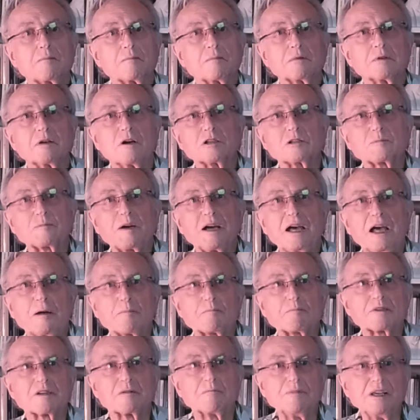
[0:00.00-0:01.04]
goes
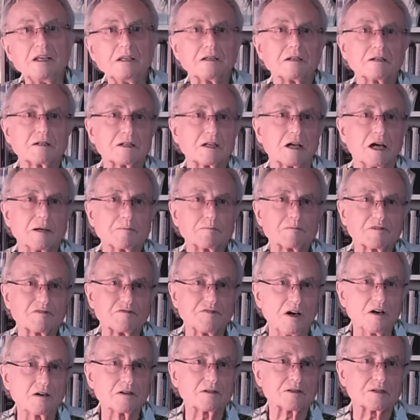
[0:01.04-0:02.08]
perhaps a million times
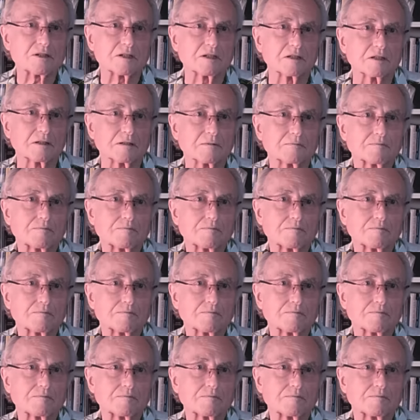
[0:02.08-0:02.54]
faster.